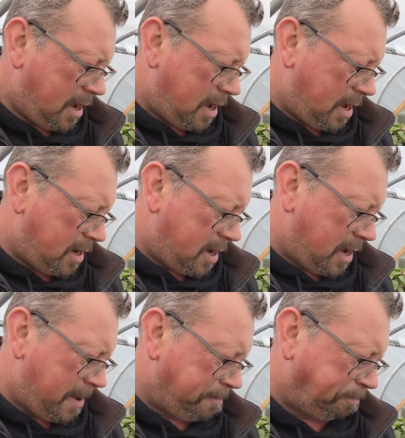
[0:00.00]
and
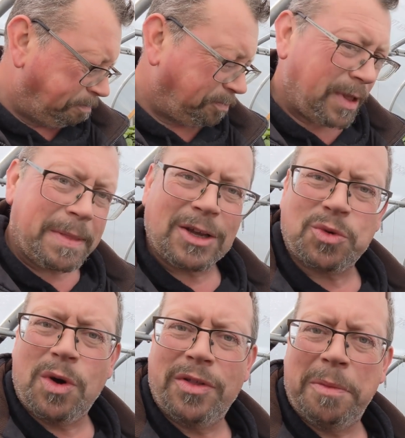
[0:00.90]

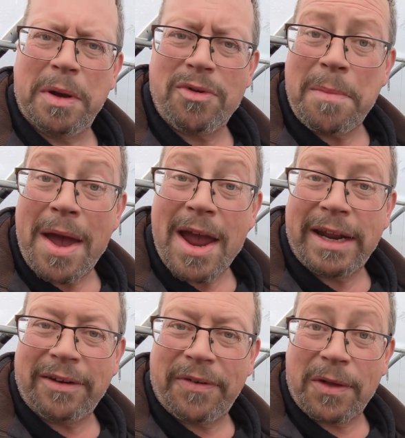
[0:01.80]
that's where they'll be
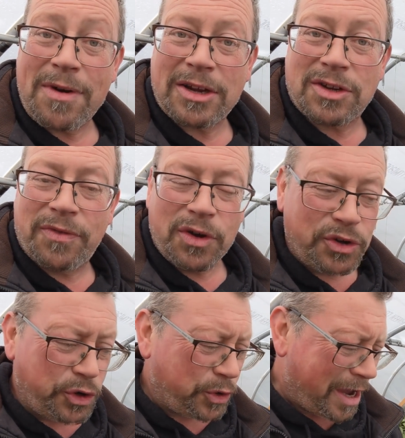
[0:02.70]
remaining for the rest of their
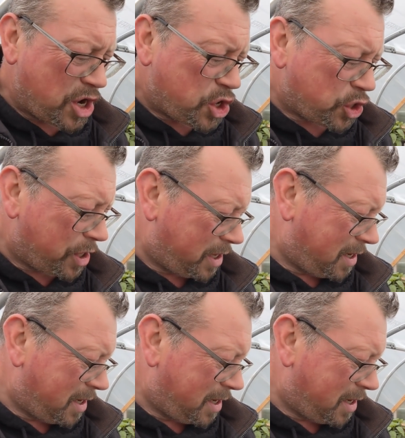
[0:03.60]
duration.